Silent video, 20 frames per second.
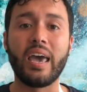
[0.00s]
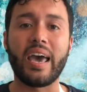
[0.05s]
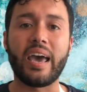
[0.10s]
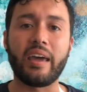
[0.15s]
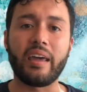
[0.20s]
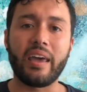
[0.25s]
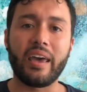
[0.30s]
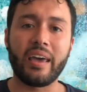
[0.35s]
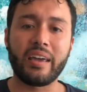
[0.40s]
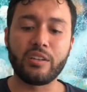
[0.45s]

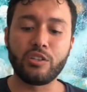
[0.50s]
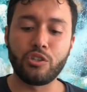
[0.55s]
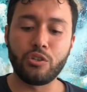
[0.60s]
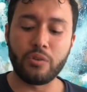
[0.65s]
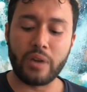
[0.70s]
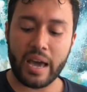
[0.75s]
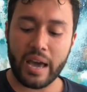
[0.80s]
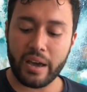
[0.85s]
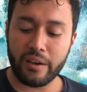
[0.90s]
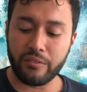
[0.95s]
And, and you
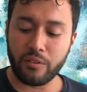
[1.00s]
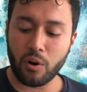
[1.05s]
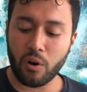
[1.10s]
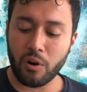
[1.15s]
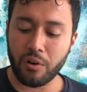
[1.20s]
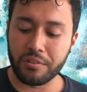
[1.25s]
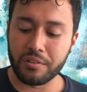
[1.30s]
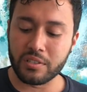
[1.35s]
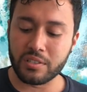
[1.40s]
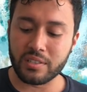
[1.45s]
have
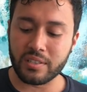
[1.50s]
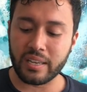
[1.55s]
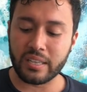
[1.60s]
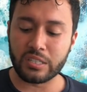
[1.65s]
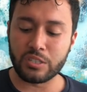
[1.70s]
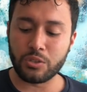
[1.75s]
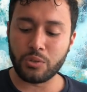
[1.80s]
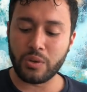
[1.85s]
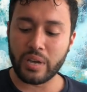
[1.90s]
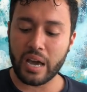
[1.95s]
all the sense
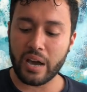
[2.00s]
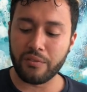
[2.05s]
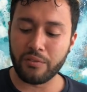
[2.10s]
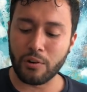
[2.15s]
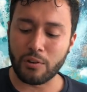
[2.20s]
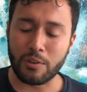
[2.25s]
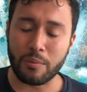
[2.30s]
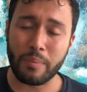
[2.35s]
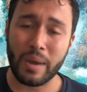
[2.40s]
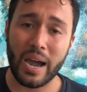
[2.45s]
and you have
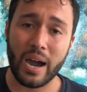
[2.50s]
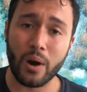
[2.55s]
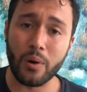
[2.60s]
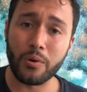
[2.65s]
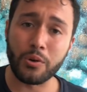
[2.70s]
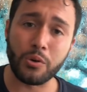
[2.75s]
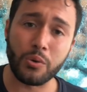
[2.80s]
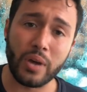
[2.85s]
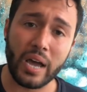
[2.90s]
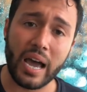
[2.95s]
all the power
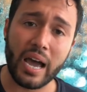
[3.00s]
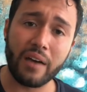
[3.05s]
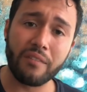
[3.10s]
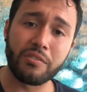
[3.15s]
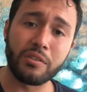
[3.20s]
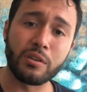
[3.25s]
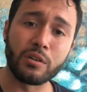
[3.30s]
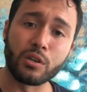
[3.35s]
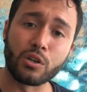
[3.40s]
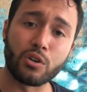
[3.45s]
and you have
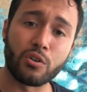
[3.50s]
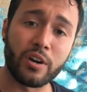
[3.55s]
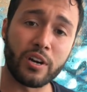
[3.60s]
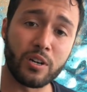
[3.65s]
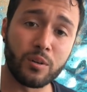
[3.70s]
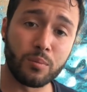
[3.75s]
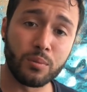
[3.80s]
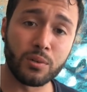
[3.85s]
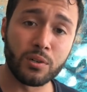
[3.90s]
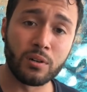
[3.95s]
the
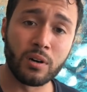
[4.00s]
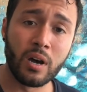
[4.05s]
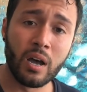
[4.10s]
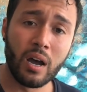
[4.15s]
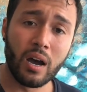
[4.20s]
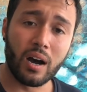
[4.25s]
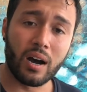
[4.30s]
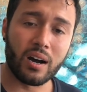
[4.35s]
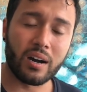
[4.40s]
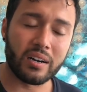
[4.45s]
incredible
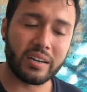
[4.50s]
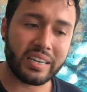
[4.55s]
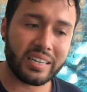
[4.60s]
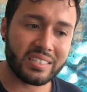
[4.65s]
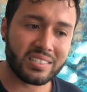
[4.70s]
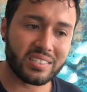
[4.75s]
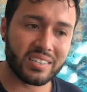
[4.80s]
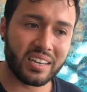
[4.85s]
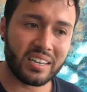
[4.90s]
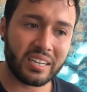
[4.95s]
Uh,
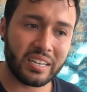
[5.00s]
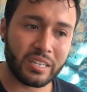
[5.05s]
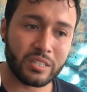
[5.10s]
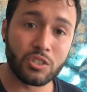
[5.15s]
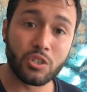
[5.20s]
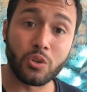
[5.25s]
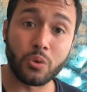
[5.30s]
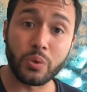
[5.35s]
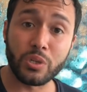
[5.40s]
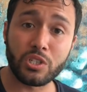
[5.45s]
insight and
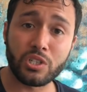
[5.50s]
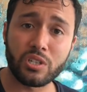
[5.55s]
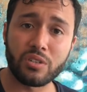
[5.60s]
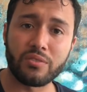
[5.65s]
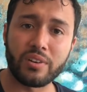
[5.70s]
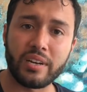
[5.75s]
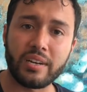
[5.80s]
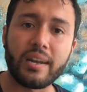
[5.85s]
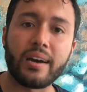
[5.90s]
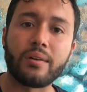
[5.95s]
intuition
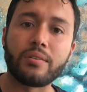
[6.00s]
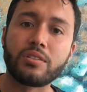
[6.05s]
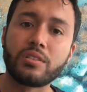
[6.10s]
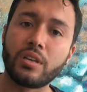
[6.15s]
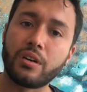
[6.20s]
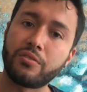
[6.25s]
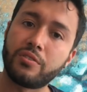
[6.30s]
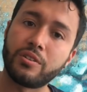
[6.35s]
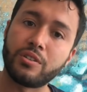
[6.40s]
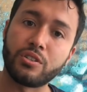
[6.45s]
right now and
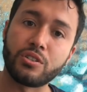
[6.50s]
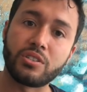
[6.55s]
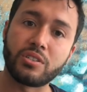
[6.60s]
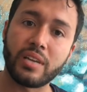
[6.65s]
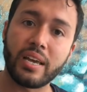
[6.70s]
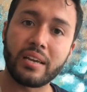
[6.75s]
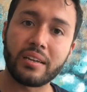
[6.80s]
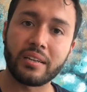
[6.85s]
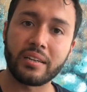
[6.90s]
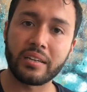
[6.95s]

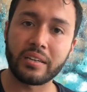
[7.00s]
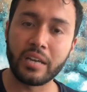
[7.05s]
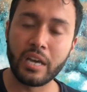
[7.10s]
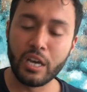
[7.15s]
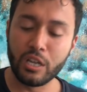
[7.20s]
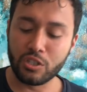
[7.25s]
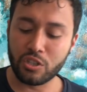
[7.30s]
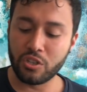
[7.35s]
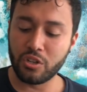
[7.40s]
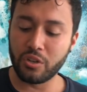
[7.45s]
self-understanding
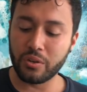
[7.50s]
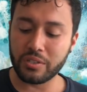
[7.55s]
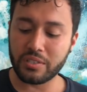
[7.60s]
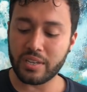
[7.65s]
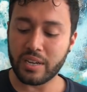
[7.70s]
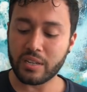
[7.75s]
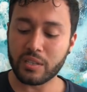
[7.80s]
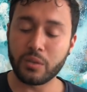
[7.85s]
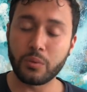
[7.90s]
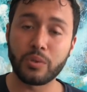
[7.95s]
to know
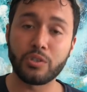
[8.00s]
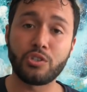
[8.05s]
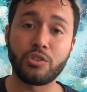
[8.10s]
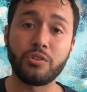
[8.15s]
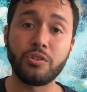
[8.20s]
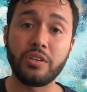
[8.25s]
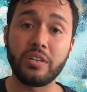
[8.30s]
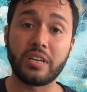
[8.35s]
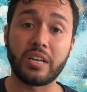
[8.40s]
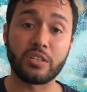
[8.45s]
exactly what you
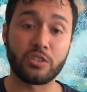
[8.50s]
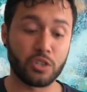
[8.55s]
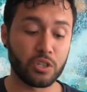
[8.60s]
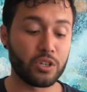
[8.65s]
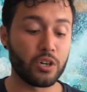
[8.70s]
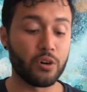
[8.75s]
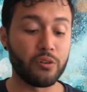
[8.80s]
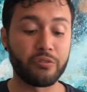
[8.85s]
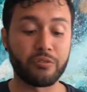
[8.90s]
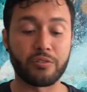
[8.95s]
need and to
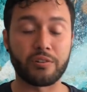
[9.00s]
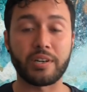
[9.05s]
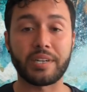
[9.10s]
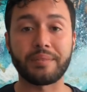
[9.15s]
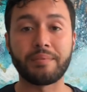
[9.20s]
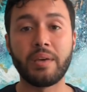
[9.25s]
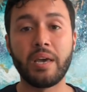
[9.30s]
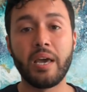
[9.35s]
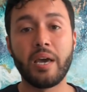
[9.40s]
go for it.